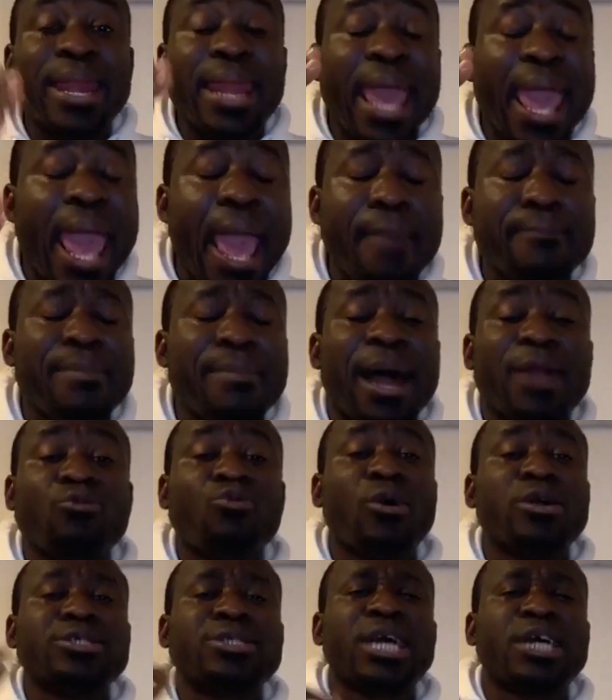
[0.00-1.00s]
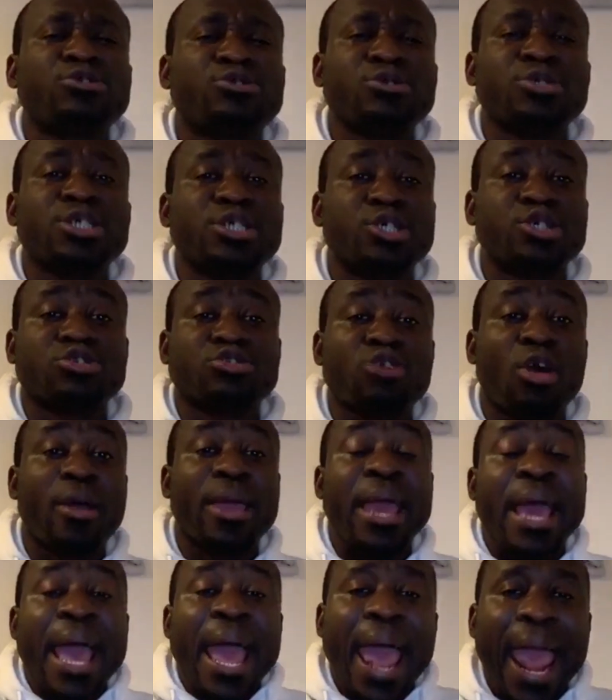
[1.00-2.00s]
when Haman wanted to
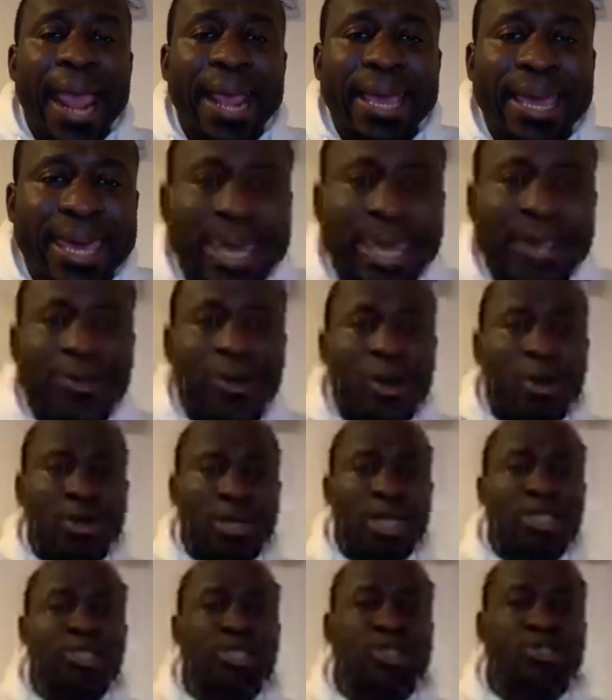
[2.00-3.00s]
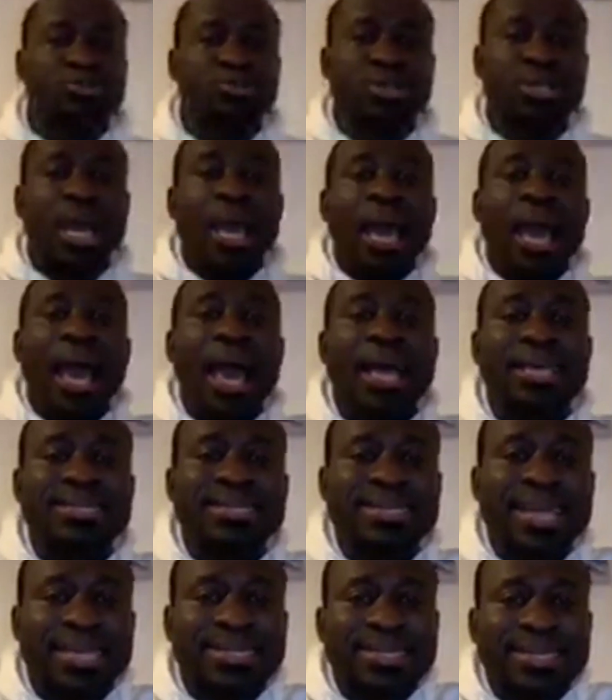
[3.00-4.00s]
destroy and kill all the Jews,
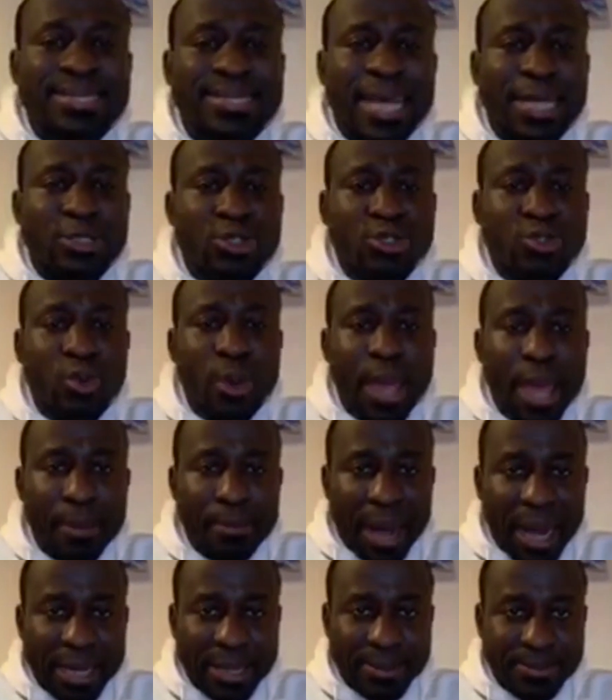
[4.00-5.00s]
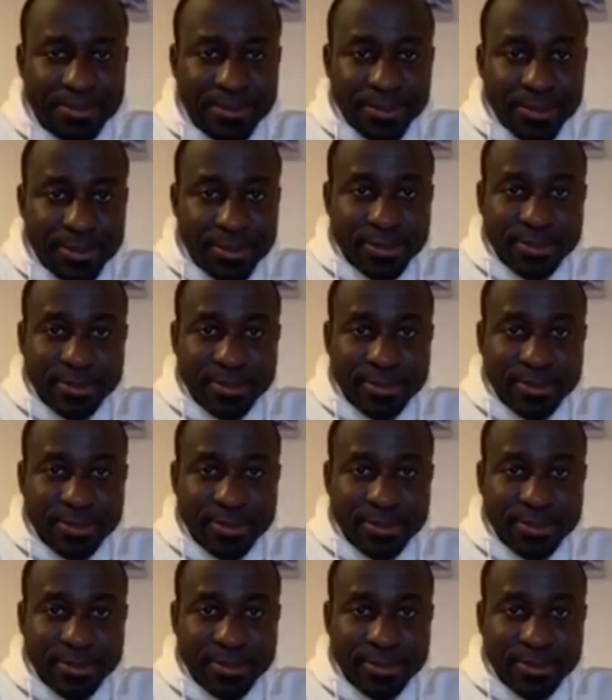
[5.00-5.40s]
Esther said to Haman,